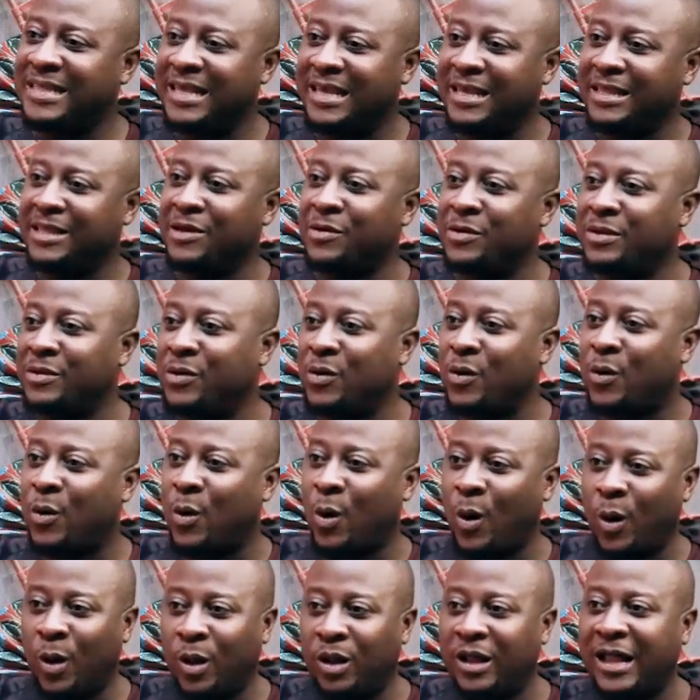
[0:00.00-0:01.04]
they'll
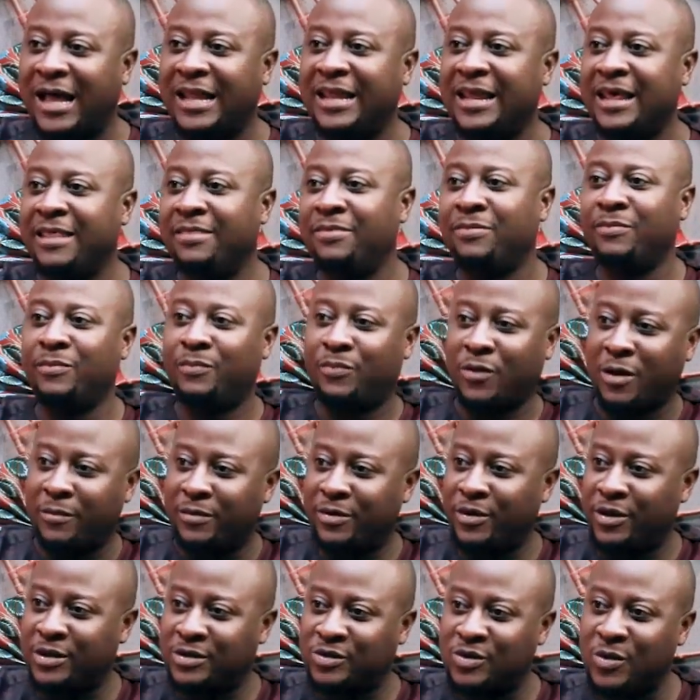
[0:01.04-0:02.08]
call and then
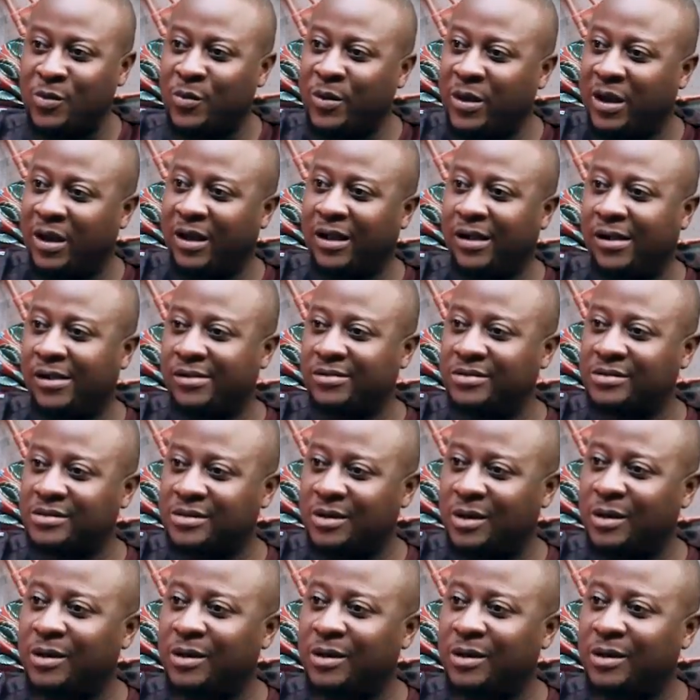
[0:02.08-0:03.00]
probably you're somewhere else.